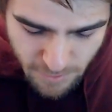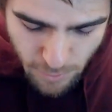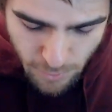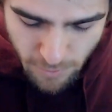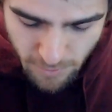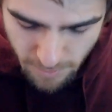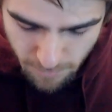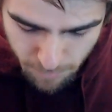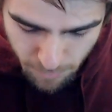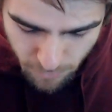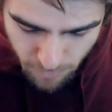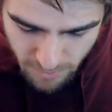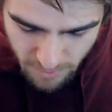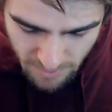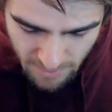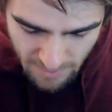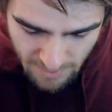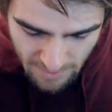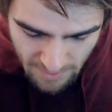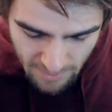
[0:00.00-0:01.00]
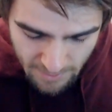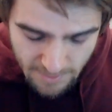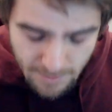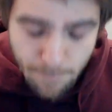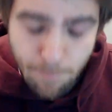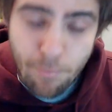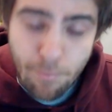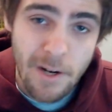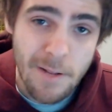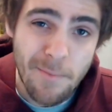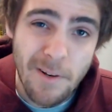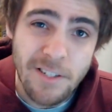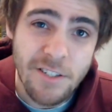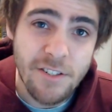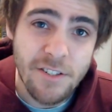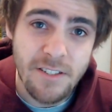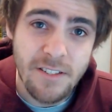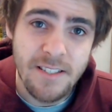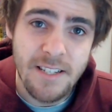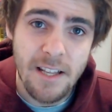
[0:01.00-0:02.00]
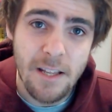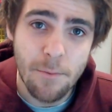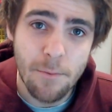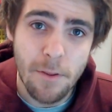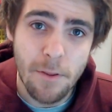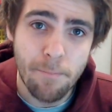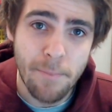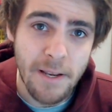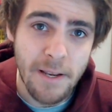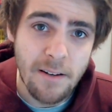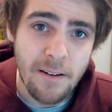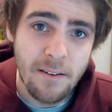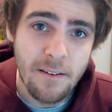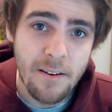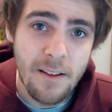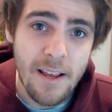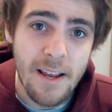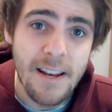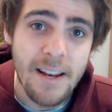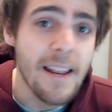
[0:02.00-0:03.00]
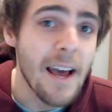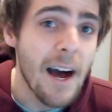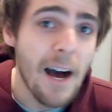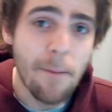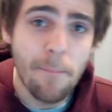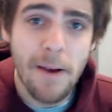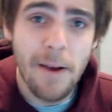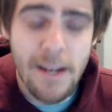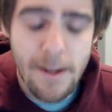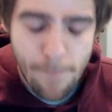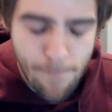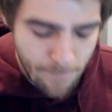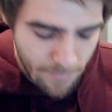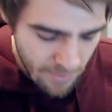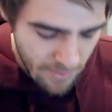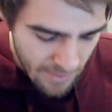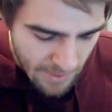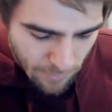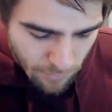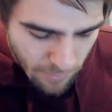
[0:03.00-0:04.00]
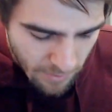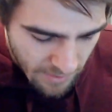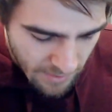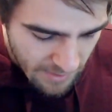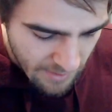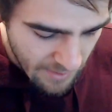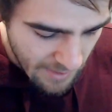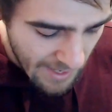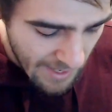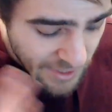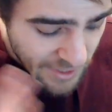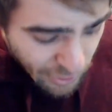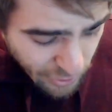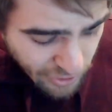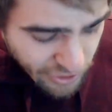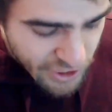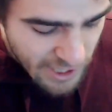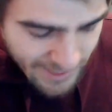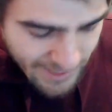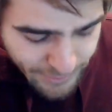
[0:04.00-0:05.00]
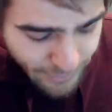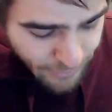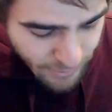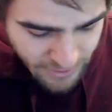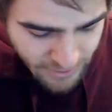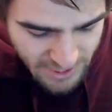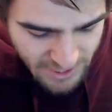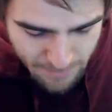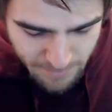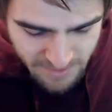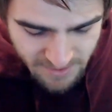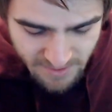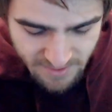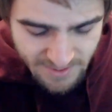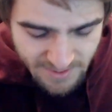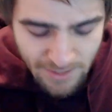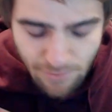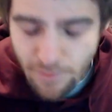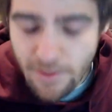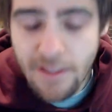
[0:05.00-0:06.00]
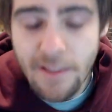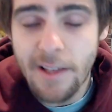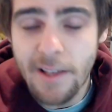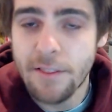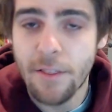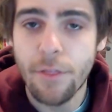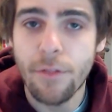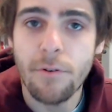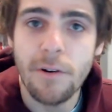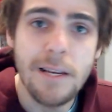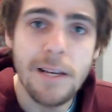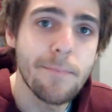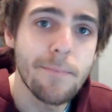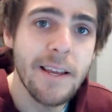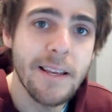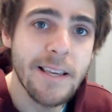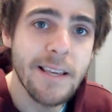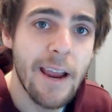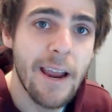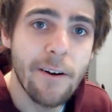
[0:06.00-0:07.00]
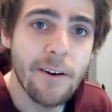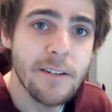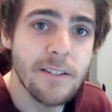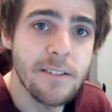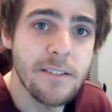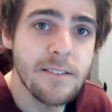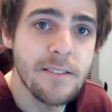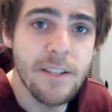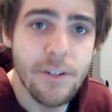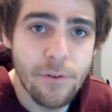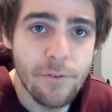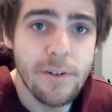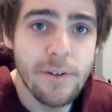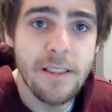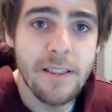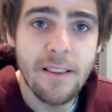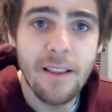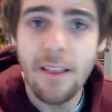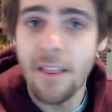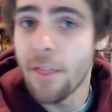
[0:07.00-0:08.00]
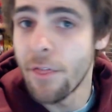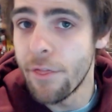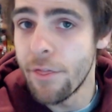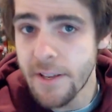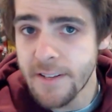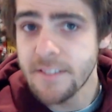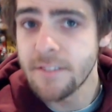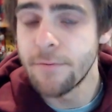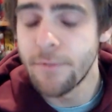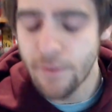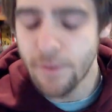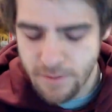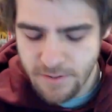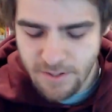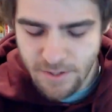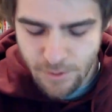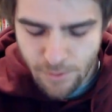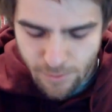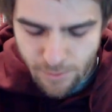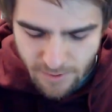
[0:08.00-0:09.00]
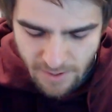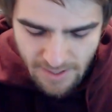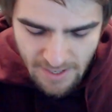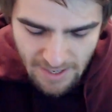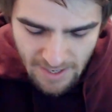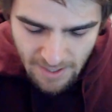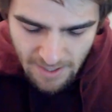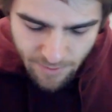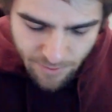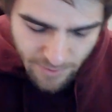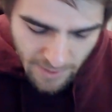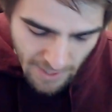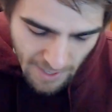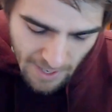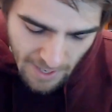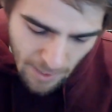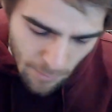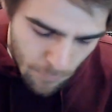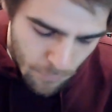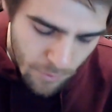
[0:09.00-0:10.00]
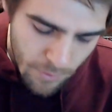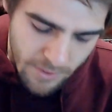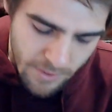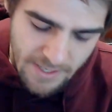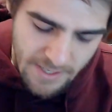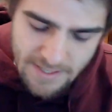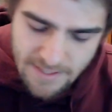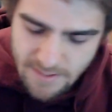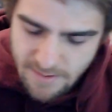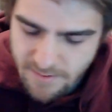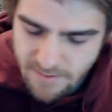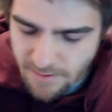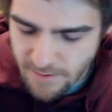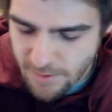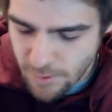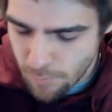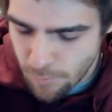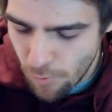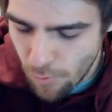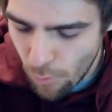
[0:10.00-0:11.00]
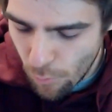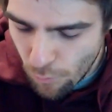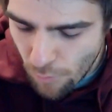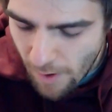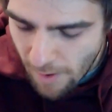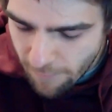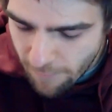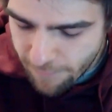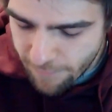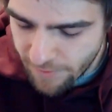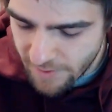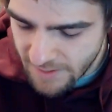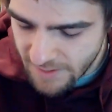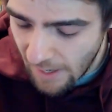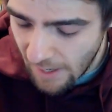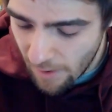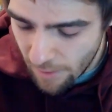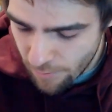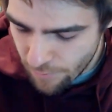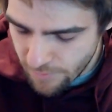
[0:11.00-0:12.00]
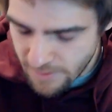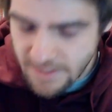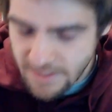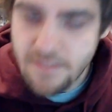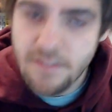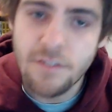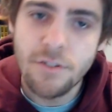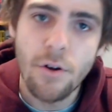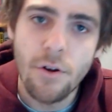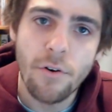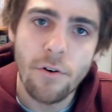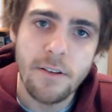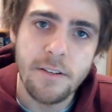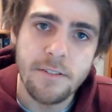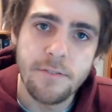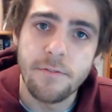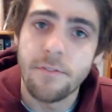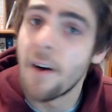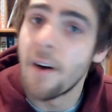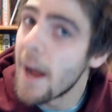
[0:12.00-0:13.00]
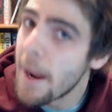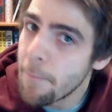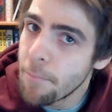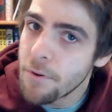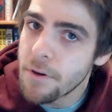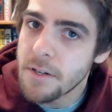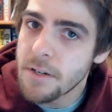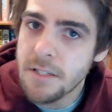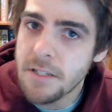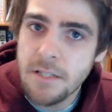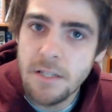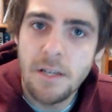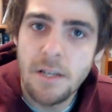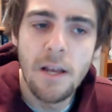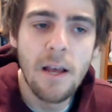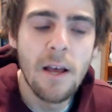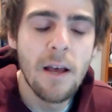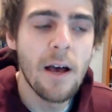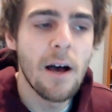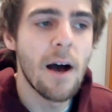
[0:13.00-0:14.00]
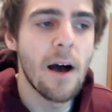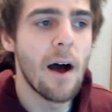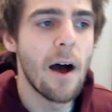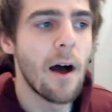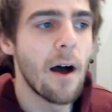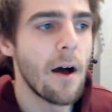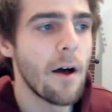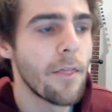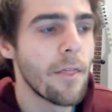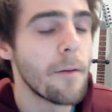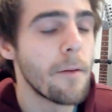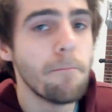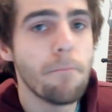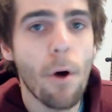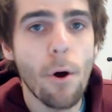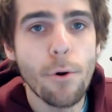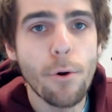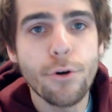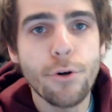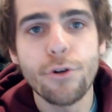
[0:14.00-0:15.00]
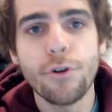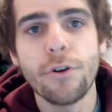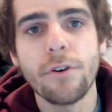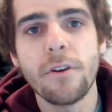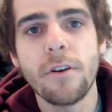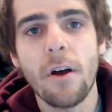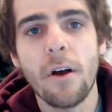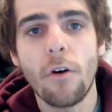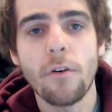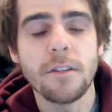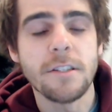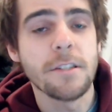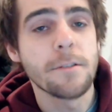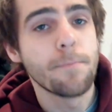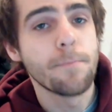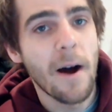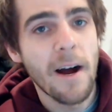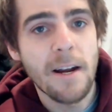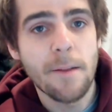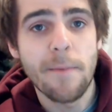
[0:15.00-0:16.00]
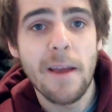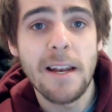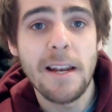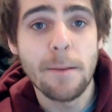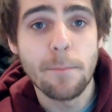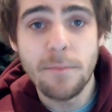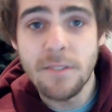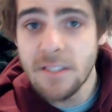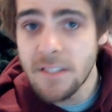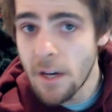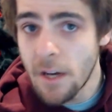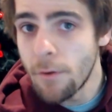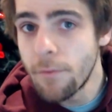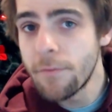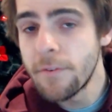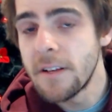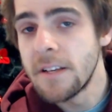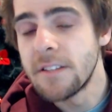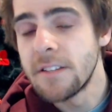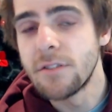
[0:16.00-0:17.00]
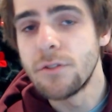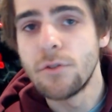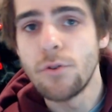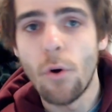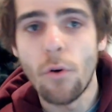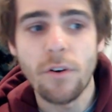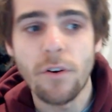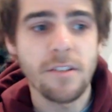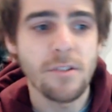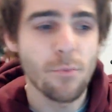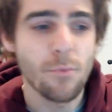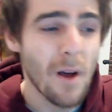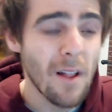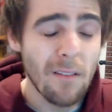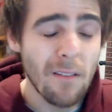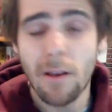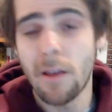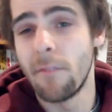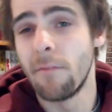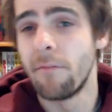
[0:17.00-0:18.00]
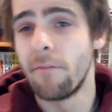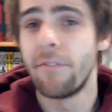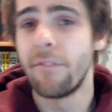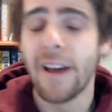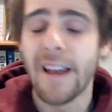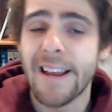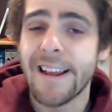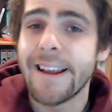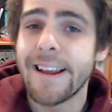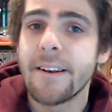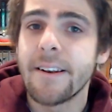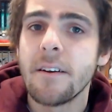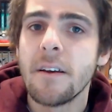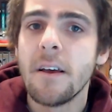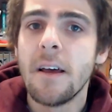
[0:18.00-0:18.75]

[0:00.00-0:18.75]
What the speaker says: third of the book, you're pretty much just dealing with Pete and Aunt May. They're really, and J. Jonah Jameson, they're really like the three main characters that are in this first third. The artwork is a little more rough. The coloring's not as vibrant. The motion on Spider-Man himself is not as well conveyed.